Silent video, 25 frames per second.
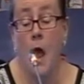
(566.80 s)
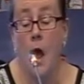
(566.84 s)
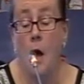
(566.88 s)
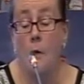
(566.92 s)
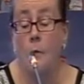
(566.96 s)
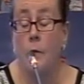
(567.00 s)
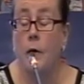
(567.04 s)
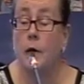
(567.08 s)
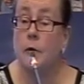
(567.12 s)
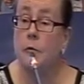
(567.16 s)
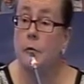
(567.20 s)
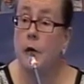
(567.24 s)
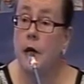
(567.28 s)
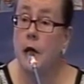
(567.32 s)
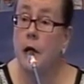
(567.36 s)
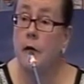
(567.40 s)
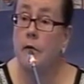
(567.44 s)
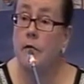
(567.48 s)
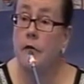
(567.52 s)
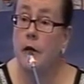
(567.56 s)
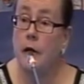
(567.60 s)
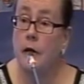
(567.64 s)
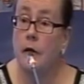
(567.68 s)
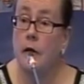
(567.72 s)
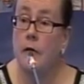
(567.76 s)
What we are
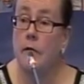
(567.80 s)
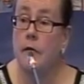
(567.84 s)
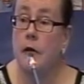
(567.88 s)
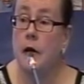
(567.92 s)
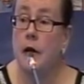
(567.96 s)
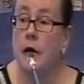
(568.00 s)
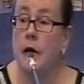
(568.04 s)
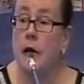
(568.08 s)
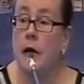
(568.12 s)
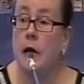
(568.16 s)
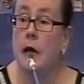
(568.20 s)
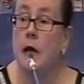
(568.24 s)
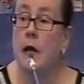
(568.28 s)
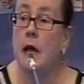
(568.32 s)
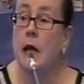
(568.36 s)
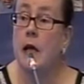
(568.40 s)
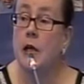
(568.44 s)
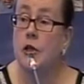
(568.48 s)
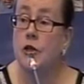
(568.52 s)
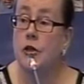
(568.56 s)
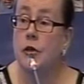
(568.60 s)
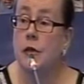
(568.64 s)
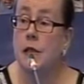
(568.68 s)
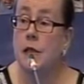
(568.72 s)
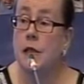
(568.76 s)
very, very
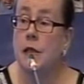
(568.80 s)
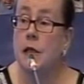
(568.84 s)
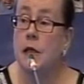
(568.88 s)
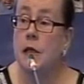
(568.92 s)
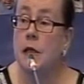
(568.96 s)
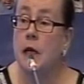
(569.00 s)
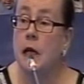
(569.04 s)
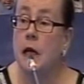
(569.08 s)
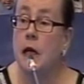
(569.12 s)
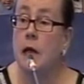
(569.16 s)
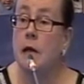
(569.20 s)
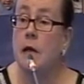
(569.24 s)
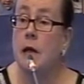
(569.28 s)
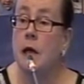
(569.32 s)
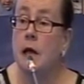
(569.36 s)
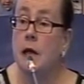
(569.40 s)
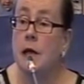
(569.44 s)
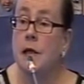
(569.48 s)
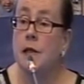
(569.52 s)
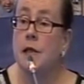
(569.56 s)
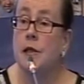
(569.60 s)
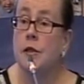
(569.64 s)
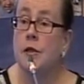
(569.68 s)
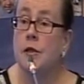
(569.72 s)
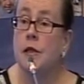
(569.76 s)
interested in
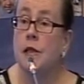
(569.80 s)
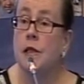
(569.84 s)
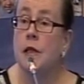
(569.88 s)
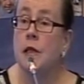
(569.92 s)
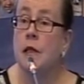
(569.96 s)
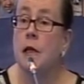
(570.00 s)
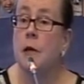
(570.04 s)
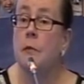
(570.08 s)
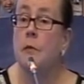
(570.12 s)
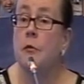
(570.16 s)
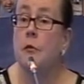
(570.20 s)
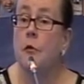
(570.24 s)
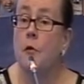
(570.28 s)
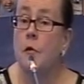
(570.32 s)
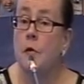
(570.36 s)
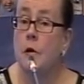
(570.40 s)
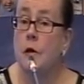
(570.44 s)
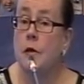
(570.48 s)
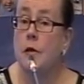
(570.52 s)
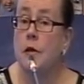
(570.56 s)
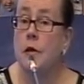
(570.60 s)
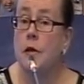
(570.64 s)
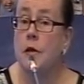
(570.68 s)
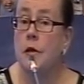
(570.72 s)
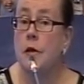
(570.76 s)
is to see the
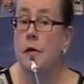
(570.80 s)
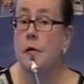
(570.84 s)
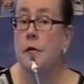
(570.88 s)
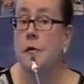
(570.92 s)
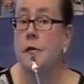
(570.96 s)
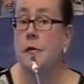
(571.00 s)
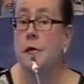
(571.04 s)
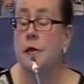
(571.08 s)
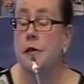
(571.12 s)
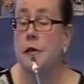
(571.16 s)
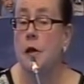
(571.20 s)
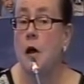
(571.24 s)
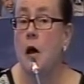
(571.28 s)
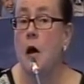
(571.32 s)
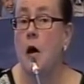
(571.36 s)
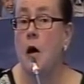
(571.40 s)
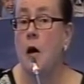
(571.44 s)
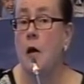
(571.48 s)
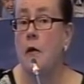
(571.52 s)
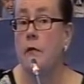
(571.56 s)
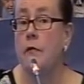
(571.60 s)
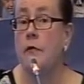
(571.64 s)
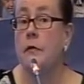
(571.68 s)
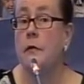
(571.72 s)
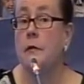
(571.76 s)
broader use
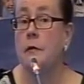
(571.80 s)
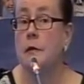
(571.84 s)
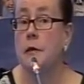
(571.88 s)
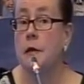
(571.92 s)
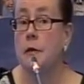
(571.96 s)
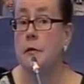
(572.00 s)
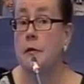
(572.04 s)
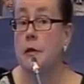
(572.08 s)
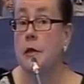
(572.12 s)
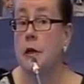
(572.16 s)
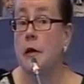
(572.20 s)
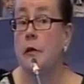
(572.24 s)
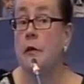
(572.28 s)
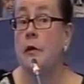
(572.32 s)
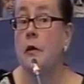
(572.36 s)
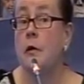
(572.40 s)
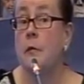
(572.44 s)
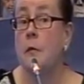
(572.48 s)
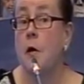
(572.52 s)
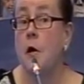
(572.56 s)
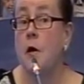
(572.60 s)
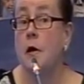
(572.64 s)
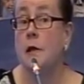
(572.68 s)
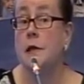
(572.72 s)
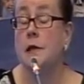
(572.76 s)
of deuterium
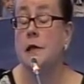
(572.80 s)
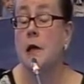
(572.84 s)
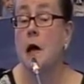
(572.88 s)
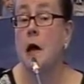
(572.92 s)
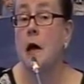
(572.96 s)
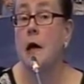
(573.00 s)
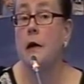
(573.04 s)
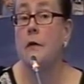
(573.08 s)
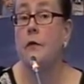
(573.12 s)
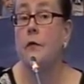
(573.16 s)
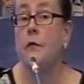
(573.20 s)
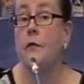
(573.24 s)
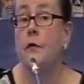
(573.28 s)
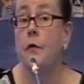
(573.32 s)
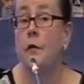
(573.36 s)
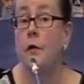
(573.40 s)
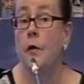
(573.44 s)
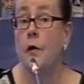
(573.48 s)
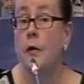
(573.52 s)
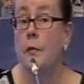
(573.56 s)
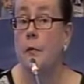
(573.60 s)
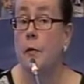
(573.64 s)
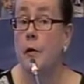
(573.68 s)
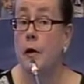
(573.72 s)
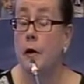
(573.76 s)
oxide
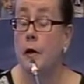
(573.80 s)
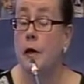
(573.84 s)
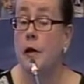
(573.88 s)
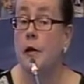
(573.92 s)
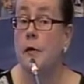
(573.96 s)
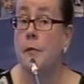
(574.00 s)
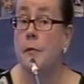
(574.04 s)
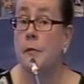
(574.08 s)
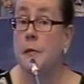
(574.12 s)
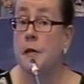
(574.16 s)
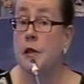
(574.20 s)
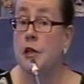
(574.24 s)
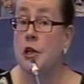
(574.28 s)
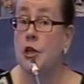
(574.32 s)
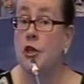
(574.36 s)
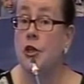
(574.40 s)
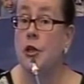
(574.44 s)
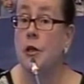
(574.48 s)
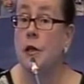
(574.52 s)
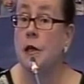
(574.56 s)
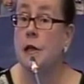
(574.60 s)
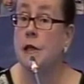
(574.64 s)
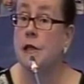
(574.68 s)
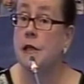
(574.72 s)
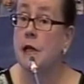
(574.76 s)
for body
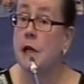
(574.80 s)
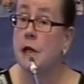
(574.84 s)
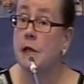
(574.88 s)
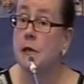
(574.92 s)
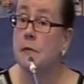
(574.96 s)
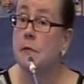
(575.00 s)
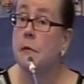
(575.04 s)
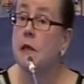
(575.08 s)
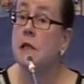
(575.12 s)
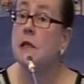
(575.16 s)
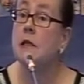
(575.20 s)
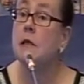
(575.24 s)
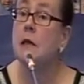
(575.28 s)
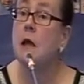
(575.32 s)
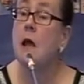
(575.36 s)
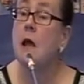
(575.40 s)
composition assessment